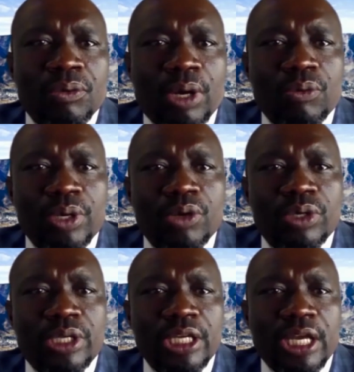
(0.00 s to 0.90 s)
when we're
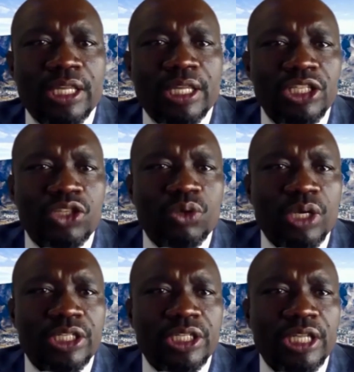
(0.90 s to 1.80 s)
looking at the
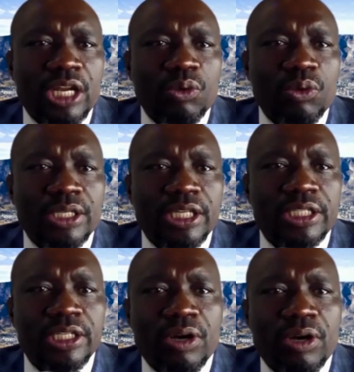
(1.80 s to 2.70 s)
situation that we are
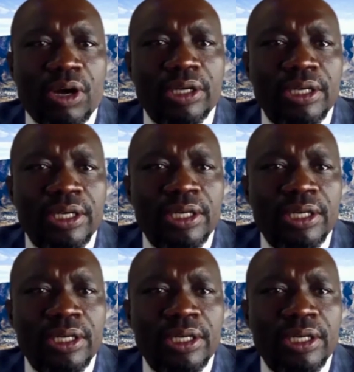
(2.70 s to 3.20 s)
sitting on,